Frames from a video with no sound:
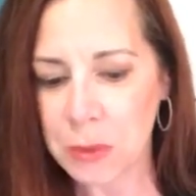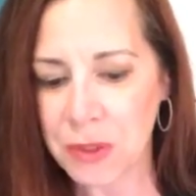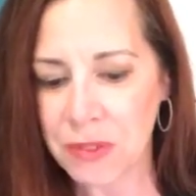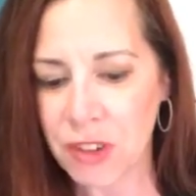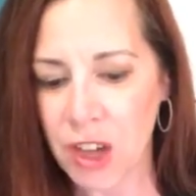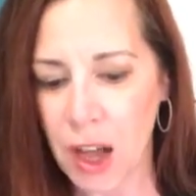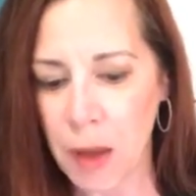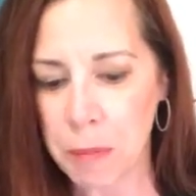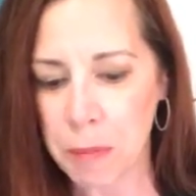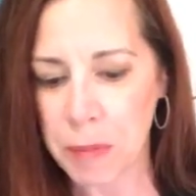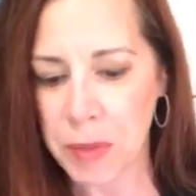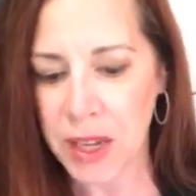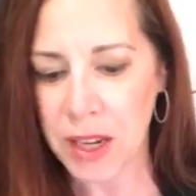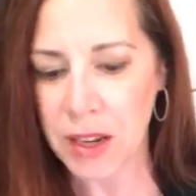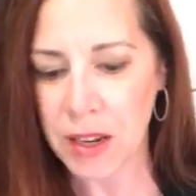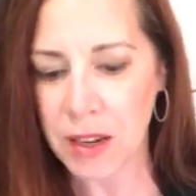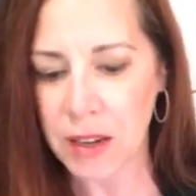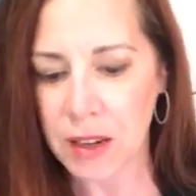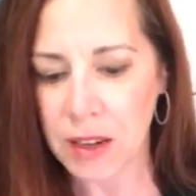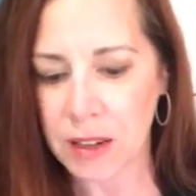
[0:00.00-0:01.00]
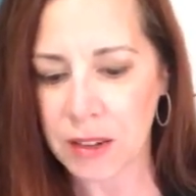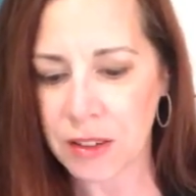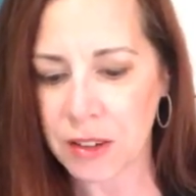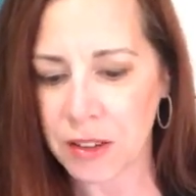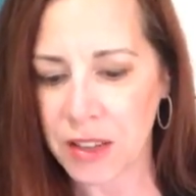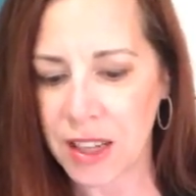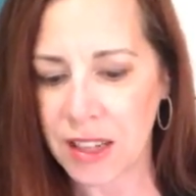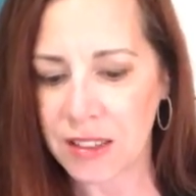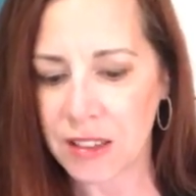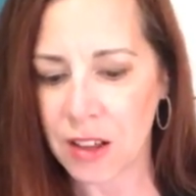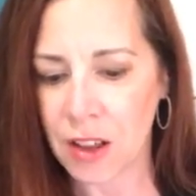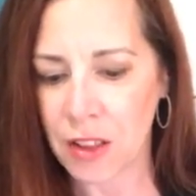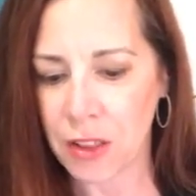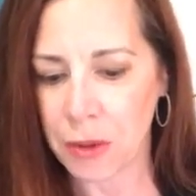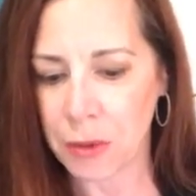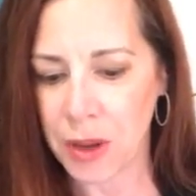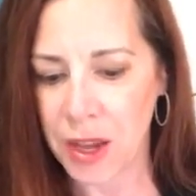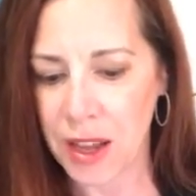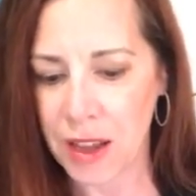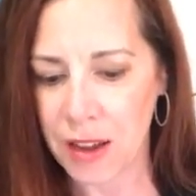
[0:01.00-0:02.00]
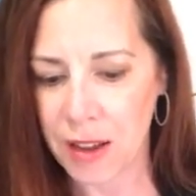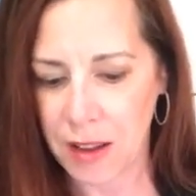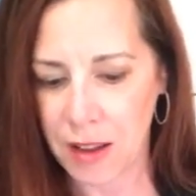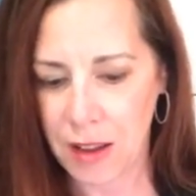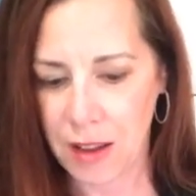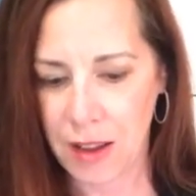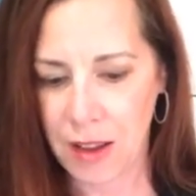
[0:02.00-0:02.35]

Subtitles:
We've got oh no, that's all the way.